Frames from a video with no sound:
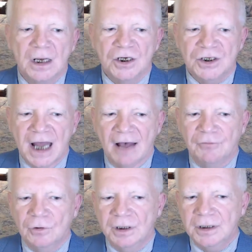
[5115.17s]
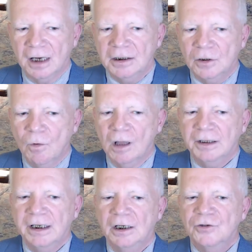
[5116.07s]
Staff who conducted
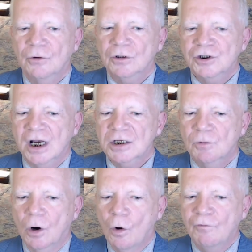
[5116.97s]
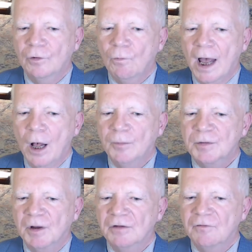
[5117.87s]
quality control checks were
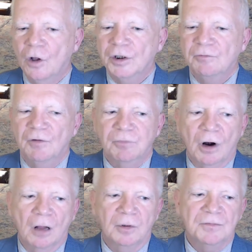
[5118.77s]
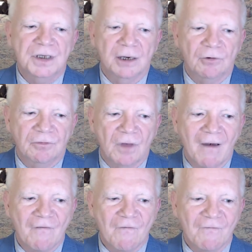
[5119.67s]
overwhelmed by the volume of problems they were
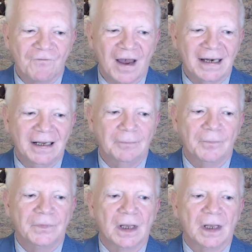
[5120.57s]
finding.